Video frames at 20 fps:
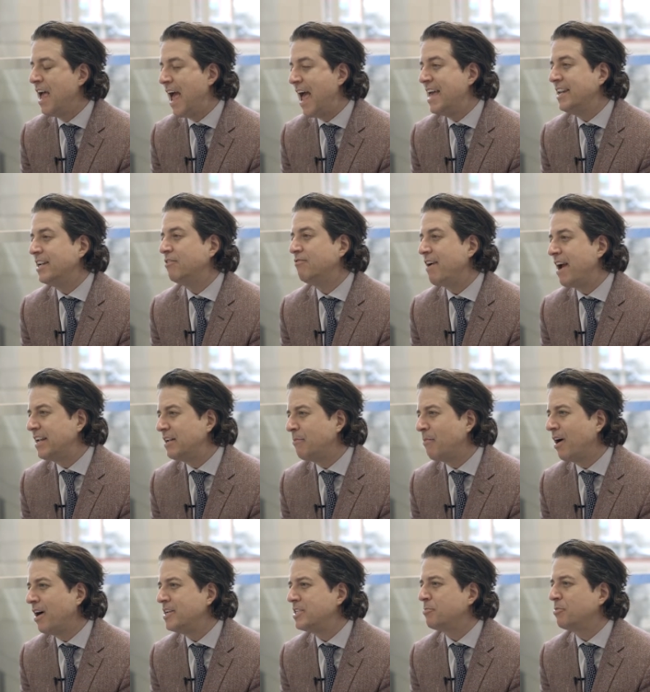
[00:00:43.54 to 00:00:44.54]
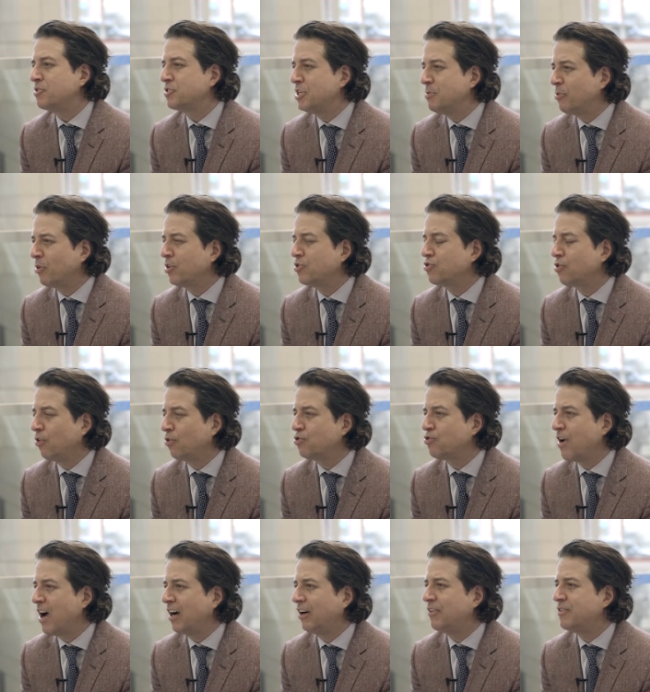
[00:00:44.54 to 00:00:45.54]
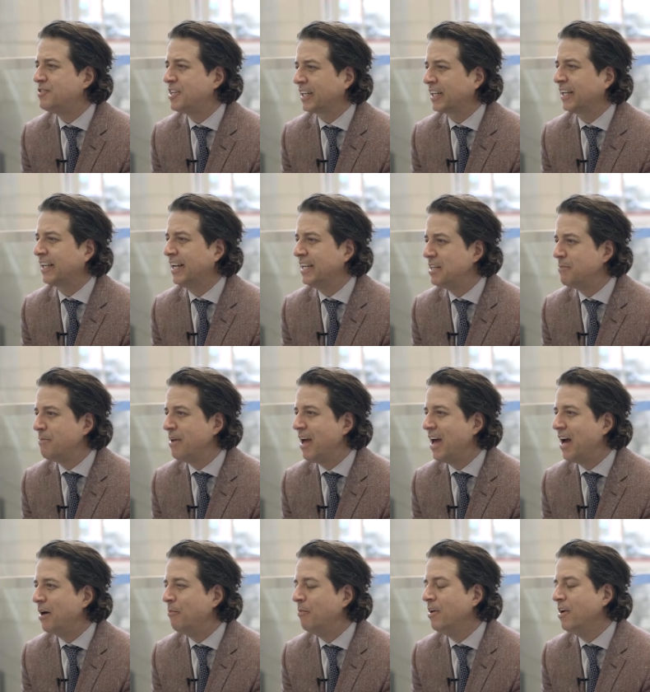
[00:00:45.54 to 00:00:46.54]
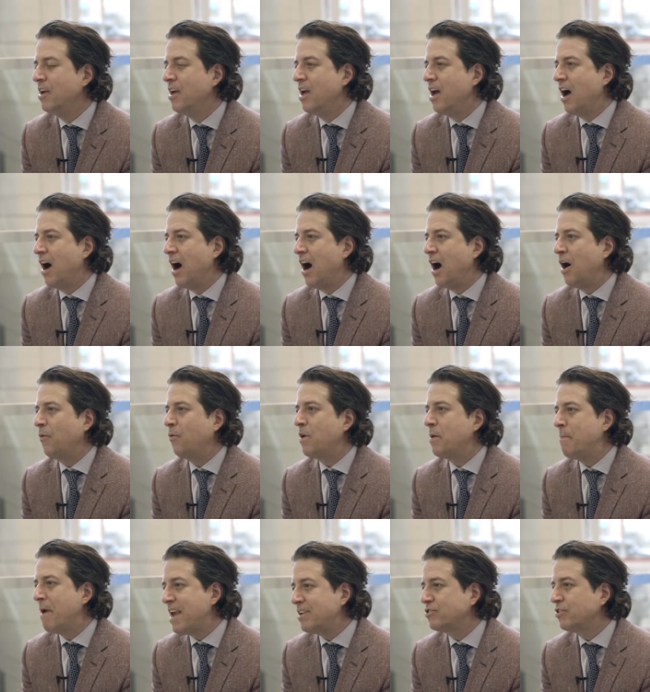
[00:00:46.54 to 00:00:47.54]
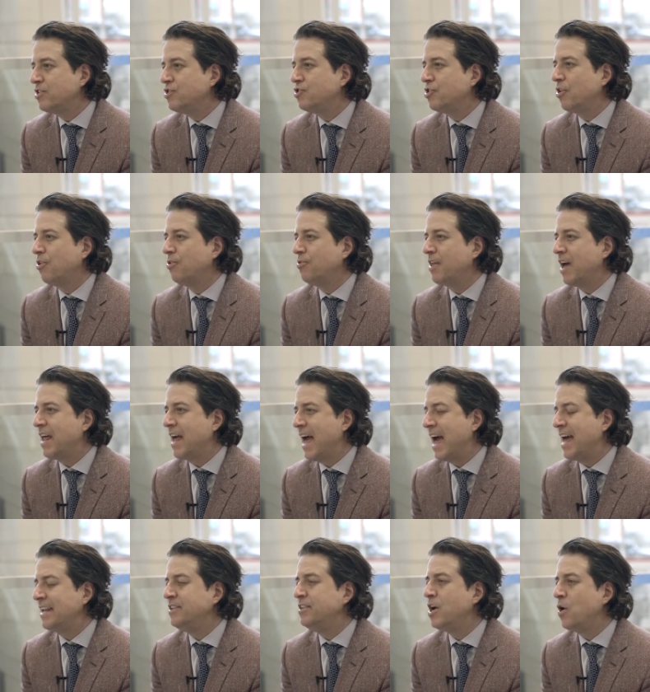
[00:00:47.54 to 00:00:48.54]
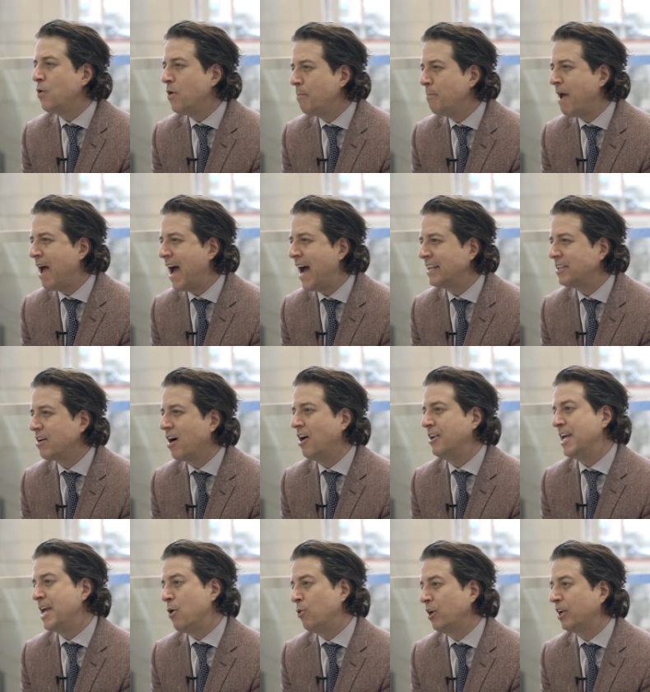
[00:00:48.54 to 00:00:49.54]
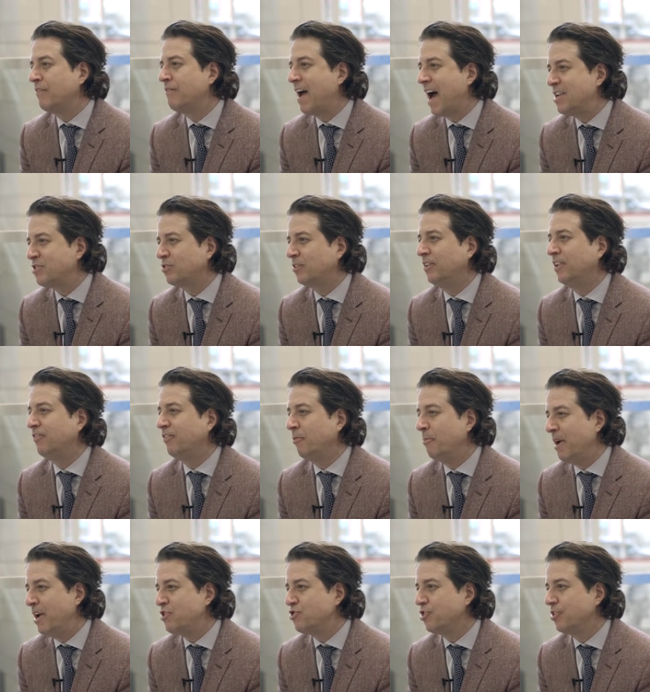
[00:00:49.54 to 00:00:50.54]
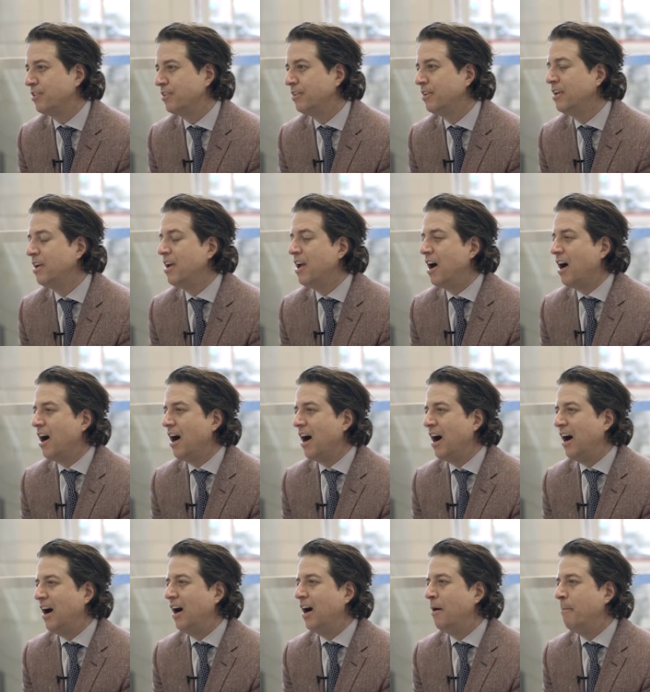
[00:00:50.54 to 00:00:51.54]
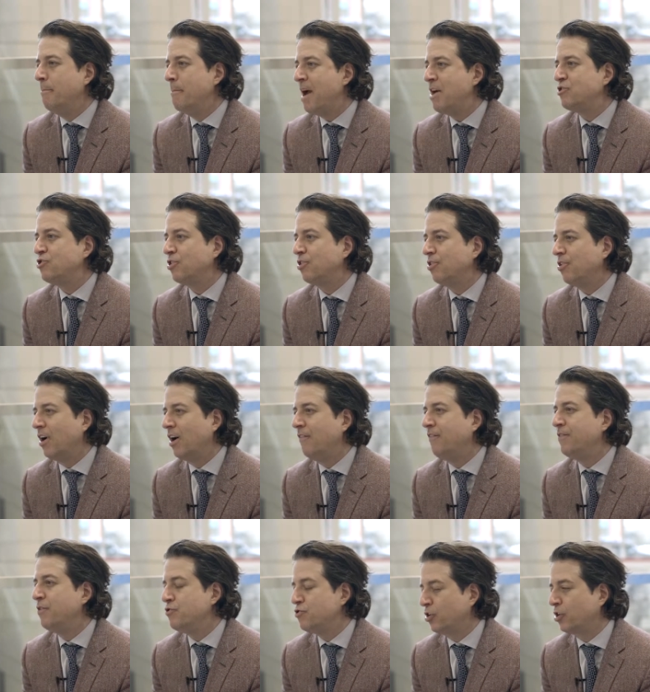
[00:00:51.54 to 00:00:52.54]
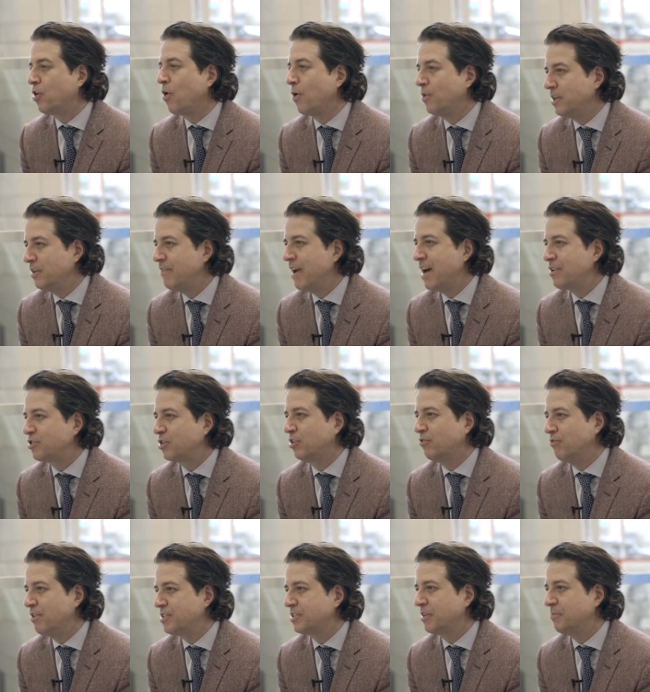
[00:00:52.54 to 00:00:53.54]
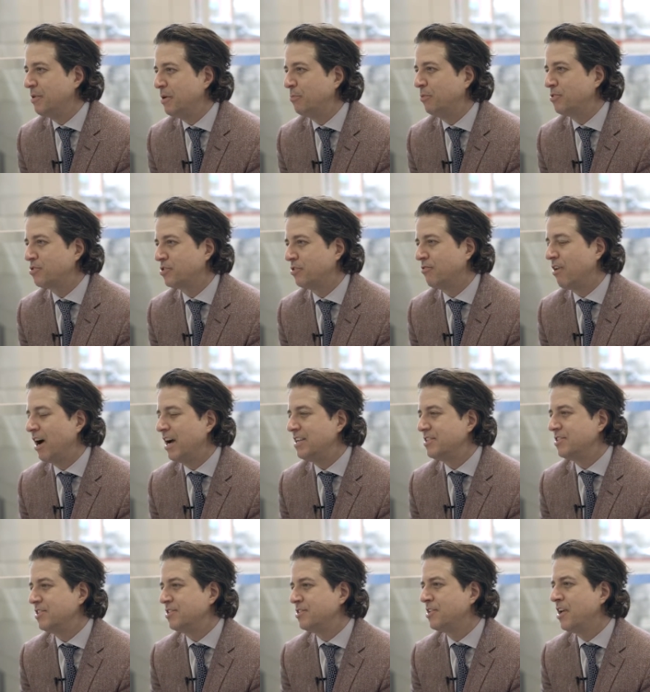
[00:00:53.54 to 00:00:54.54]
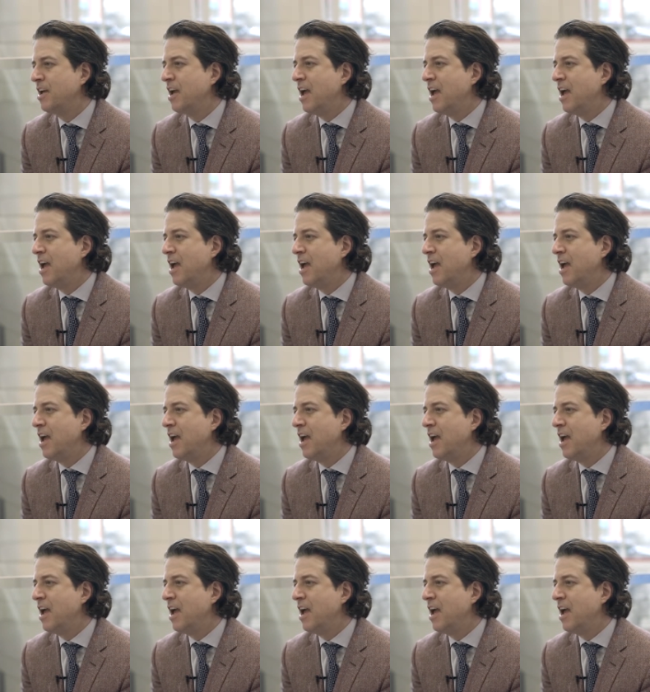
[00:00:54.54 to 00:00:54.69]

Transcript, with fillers: And in a randomized placebo-controlled trial of secukinumab, we basically showed that it had no impact on aortic vascular inflammation, a measure of future cardiovascular risk in people with psoriasis,